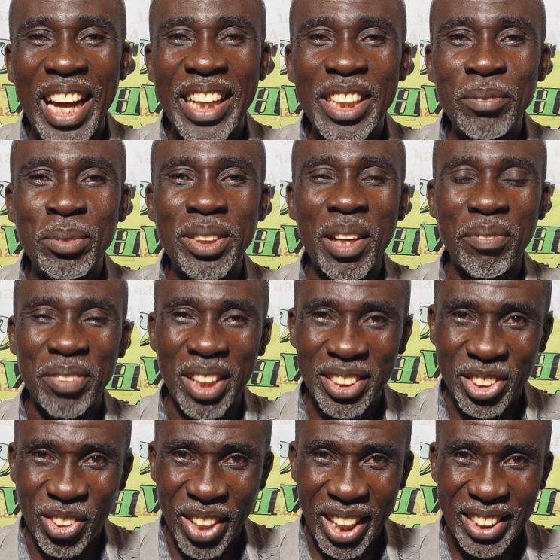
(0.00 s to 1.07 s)
himself
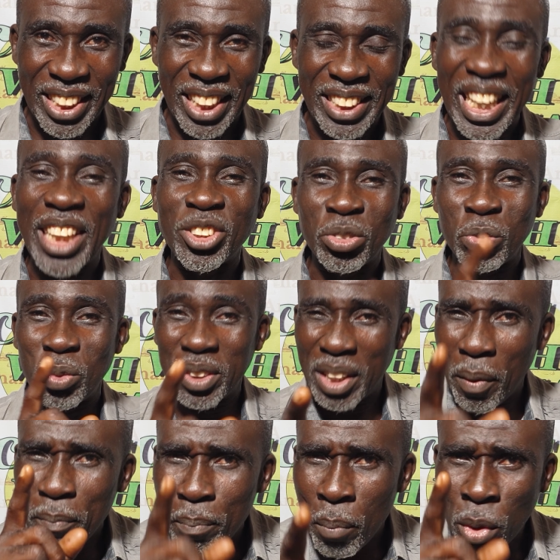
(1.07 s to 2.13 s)
resurrected. That's the
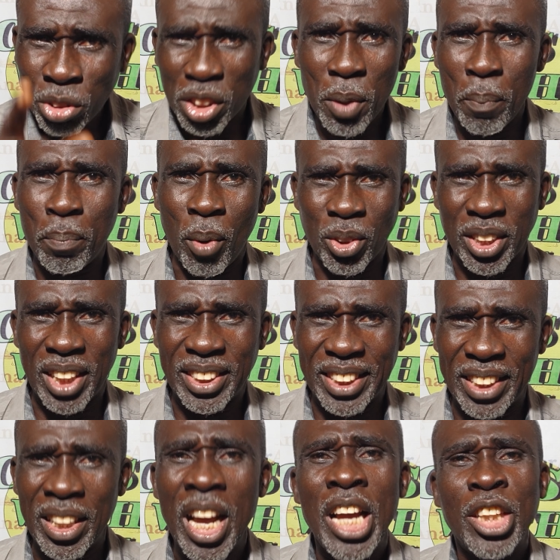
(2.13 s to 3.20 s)
most important
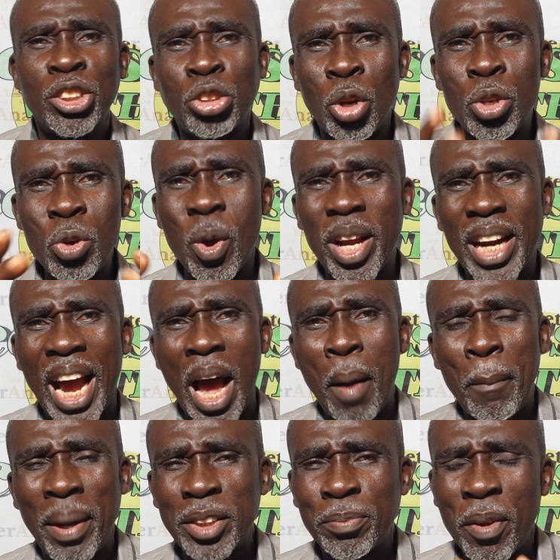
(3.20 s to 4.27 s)
thing. So you and I
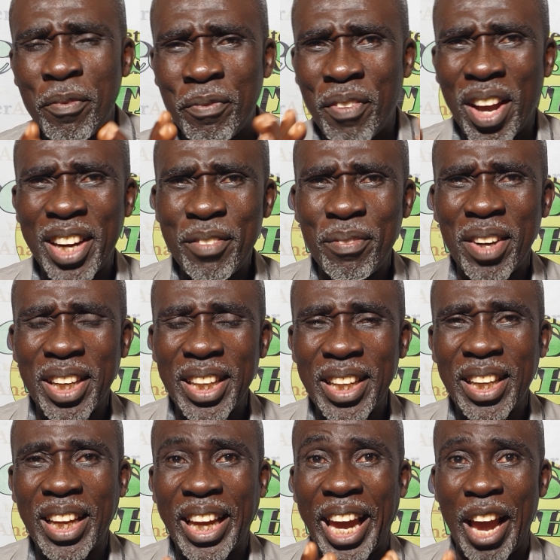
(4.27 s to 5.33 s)
must be very, very
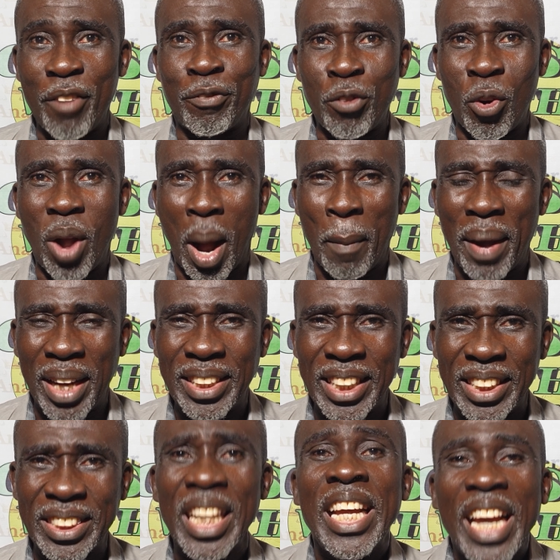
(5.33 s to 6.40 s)
careful about
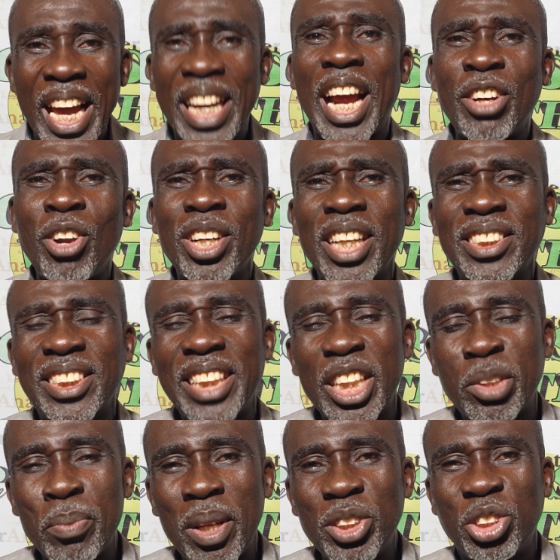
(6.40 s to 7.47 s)
this. And another
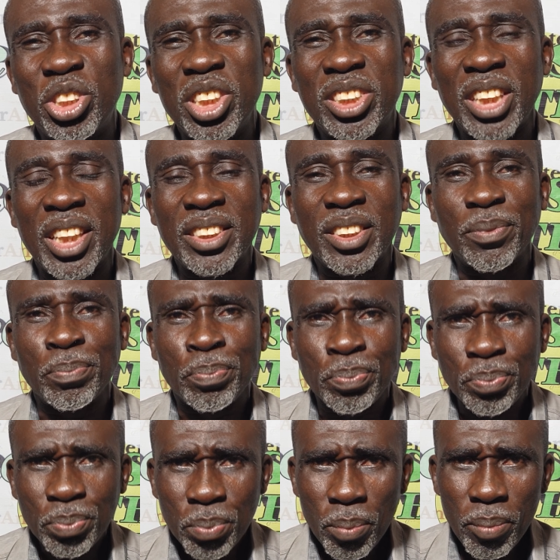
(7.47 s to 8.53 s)
statement Jesus
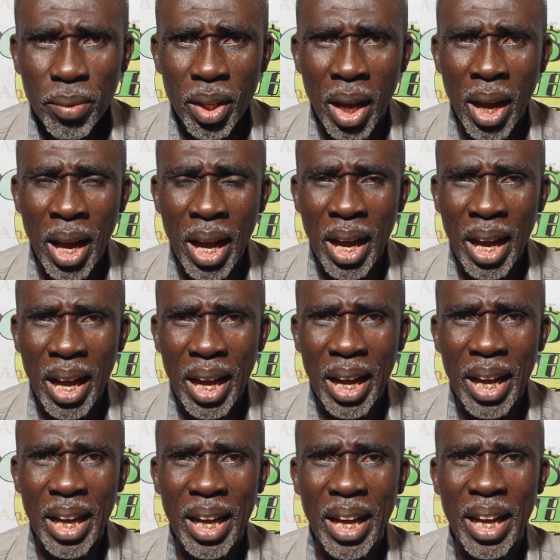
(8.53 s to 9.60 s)

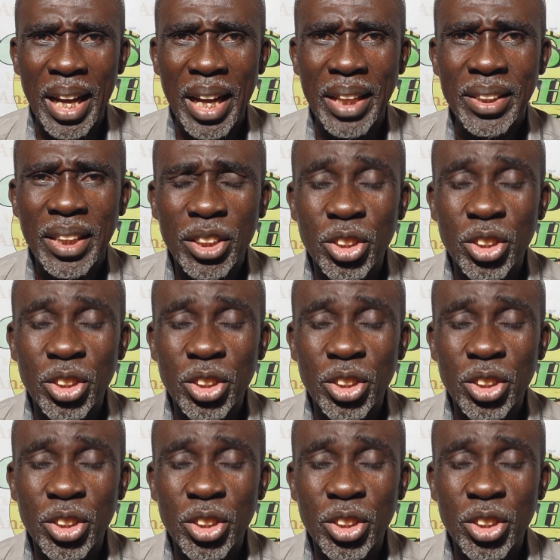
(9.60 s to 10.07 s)
God